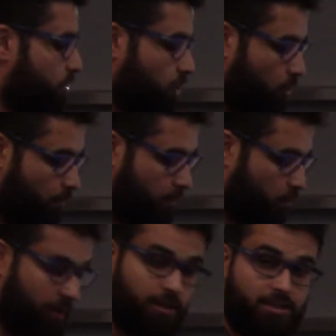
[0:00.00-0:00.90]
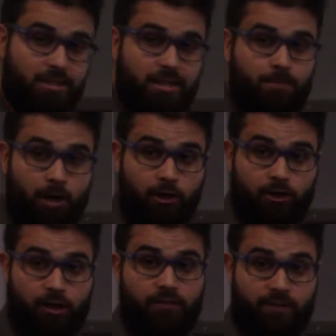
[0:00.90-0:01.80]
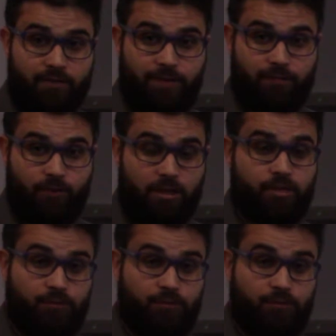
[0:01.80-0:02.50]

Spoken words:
So what is the marker of rafa for these